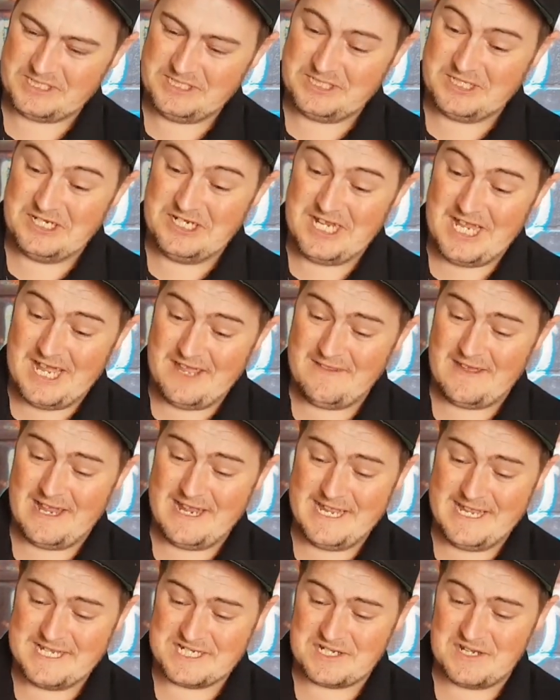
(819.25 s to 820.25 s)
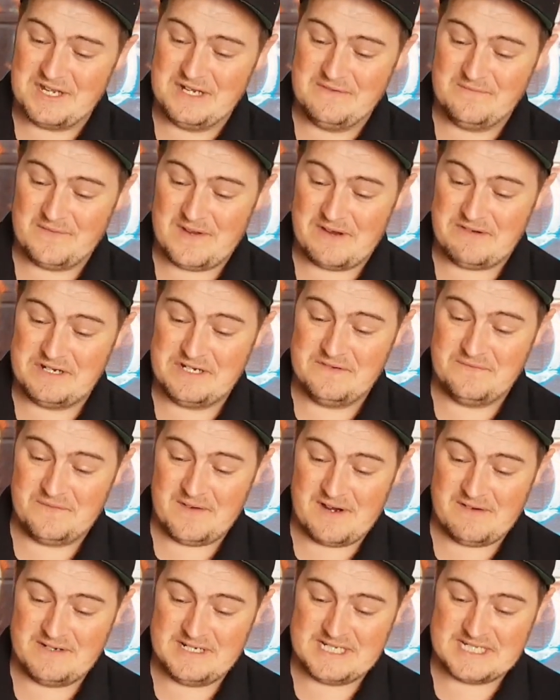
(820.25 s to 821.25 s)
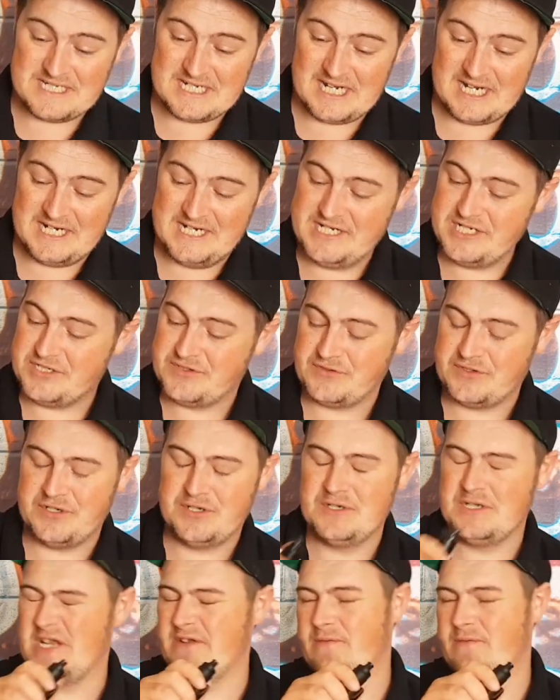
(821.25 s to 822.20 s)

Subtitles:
So yeah, that is a very tight draw.